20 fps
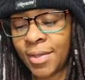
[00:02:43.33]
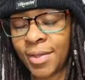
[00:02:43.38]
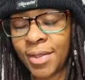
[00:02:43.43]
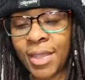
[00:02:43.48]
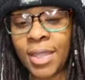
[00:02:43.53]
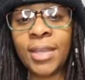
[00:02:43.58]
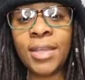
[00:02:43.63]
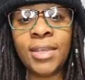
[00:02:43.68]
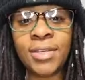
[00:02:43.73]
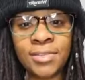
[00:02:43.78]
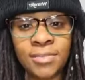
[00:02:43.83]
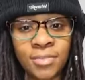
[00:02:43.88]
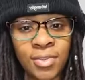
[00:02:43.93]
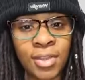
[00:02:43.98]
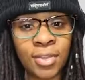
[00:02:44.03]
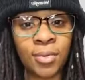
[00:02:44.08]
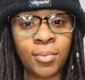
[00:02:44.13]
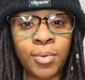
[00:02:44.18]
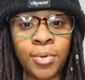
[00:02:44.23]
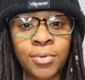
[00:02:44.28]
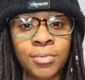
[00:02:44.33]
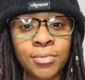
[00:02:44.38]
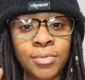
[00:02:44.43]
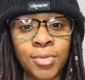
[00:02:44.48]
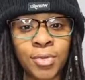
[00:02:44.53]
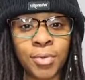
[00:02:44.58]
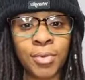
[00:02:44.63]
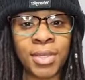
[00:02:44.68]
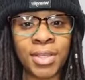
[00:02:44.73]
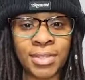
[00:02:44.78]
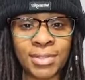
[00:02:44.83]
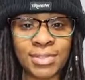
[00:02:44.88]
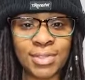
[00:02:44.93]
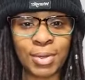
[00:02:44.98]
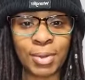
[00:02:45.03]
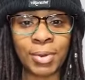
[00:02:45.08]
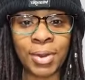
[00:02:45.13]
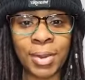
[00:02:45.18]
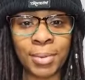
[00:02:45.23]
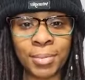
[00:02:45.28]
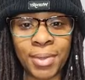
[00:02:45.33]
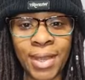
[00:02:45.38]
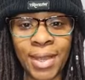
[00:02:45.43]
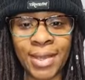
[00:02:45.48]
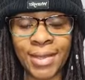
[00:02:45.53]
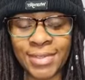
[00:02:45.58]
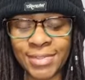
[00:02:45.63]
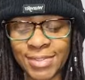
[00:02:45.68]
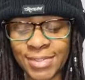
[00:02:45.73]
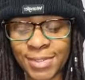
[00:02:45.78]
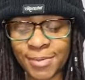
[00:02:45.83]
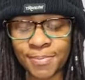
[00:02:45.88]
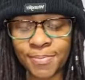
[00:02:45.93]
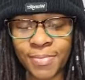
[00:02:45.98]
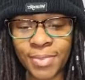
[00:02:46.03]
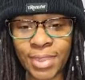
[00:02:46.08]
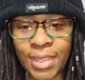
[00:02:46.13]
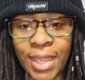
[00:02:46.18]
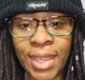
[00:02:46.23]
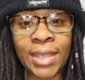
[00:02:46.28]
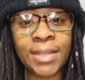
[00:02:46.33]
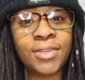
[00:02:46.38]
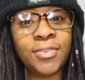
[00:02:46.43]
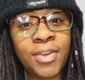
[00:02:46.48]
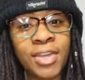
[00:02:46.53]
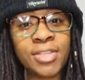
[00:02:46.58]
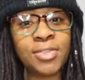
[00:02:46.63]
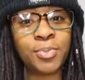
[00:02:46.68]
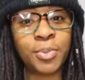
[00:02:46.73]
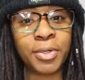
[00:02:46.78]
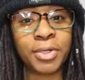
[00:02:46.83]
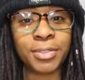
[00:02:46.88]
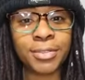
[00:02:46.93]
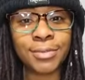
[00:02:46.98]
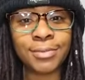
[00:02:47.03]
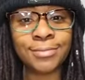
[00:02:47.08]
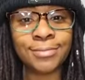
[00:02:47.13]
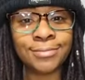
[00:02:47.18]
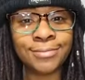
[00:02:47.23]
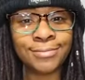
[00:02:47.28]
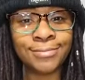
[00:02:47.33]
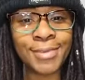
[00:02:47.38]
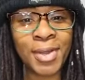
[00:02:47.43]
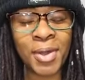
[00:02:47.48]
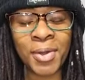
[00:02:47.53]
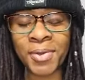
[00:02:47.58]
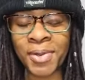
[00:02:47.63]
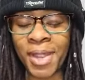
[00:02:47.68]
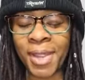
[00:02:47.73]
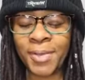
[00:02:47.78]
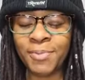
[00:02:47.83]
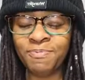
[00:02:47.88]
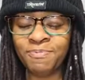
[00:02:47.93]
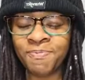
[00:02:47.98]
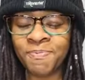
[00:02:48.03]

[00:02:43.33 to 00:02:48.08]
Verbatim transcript: And he is available through Instagram, guys, and Facebook. All right